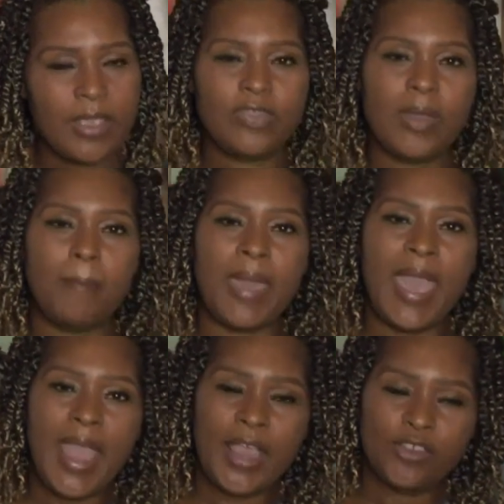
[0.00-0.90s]
The
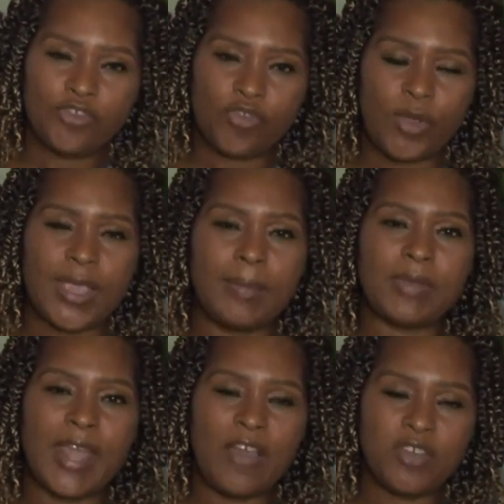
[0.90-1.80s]
mainstream
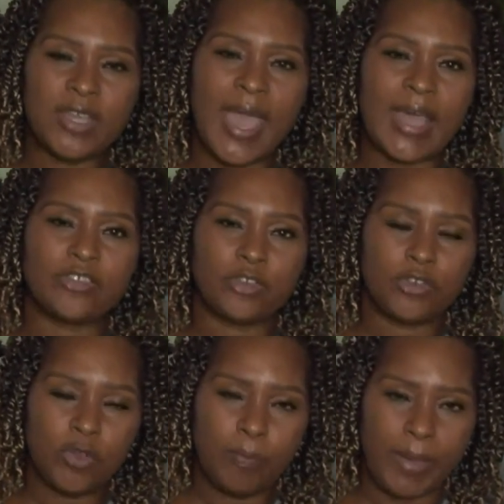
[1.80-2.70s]
definitely has to
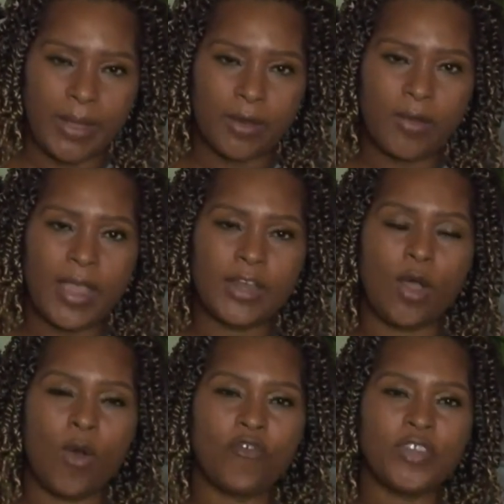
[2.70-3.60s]
do better, and
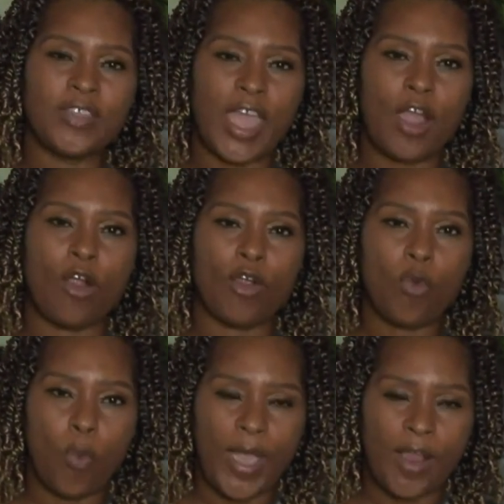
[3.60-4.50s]
hopefully they are
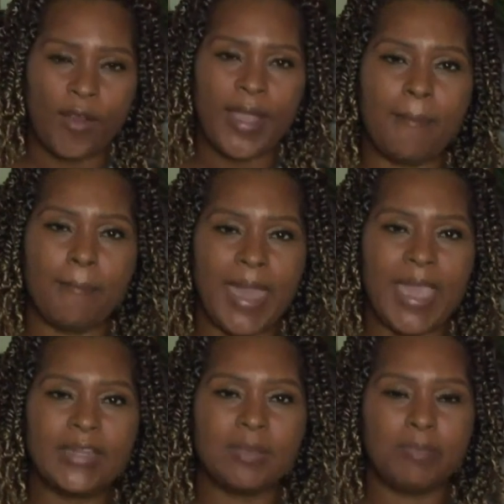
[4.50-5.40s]
aware
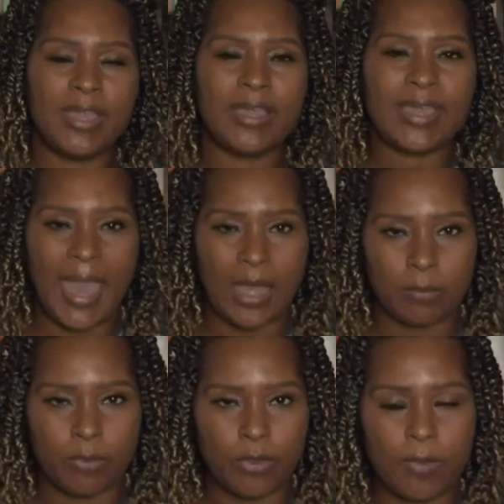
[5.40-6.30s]
made to be
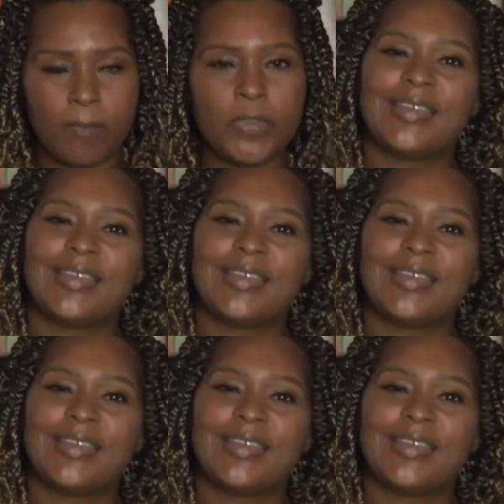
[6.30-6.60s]
accountable.